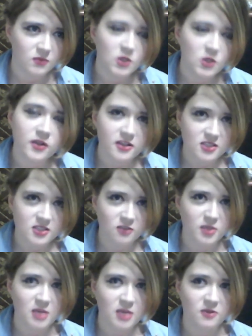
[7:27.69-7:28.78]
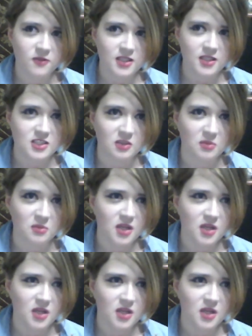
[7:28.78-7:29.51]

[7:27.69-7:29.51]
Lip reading: Don't let yourself become a victim.